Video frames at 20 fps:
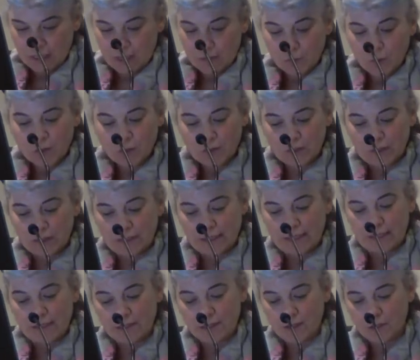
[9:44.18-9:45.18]
I'm
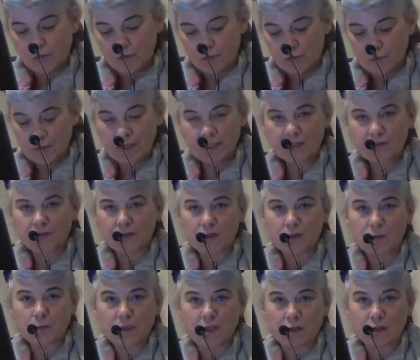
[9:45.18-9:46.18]
currently in their groupings for
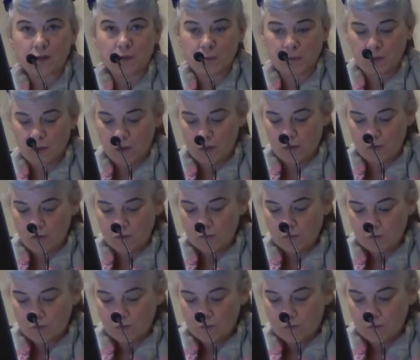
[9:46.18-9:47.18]
Speakers Bureau
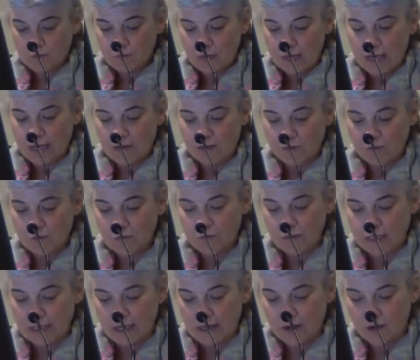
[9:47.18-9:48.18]
and for
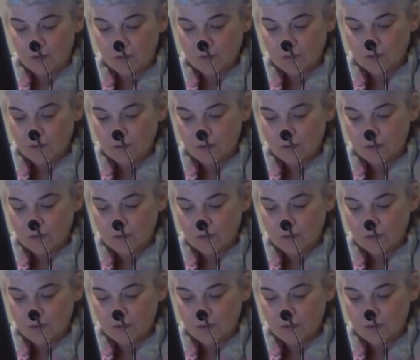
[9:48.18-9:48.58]
video,